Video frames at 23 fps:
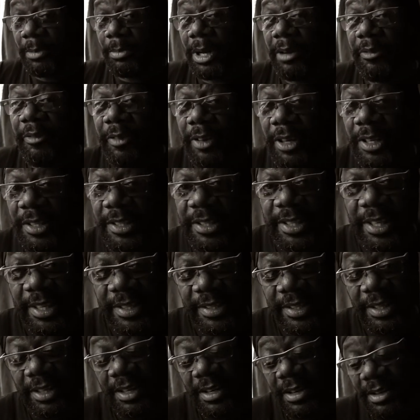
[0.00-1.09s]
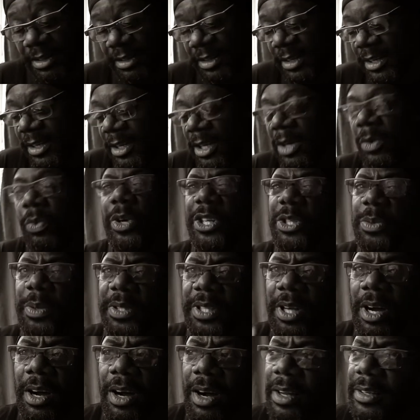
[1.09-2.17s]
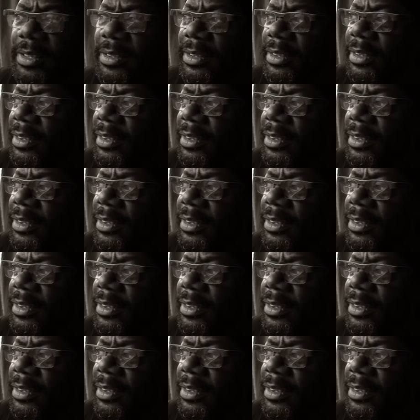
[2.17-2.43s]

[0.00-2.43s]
my first DSLR, which was hard